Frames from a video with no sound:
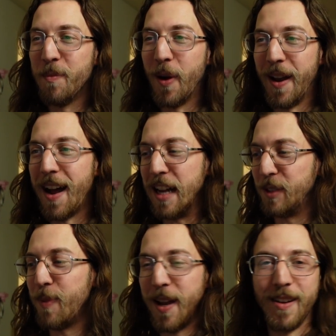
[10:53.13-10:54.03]
but I
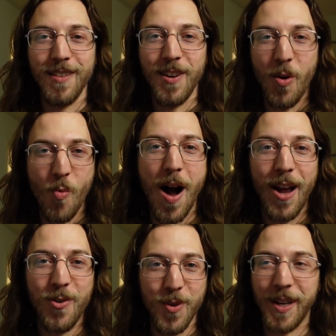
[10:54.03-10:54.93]
spent a
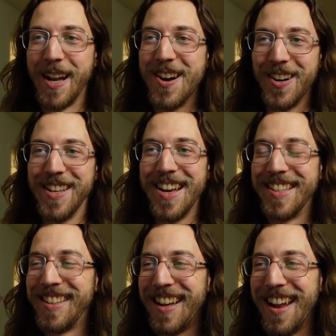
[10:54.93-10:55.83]
while working on
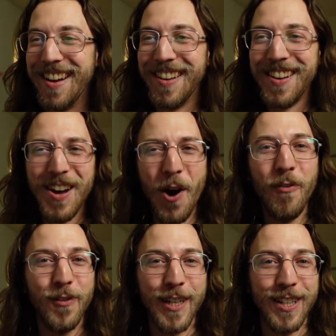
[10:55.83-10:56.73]
this, and
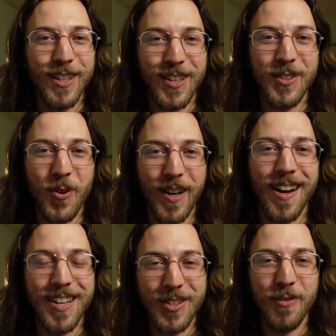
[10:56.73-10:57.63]
hopefully it looks
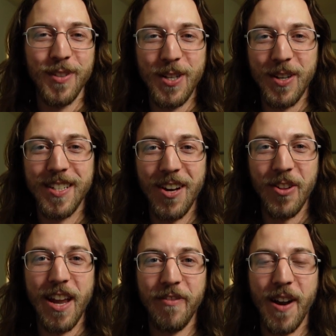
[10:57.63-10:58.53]
organized. Hopefully you can tell
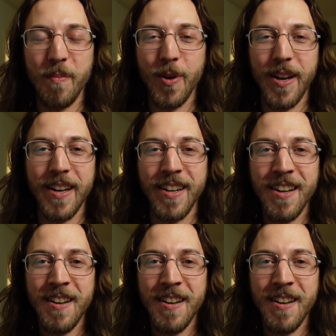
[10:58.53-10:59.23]
the effort I put in.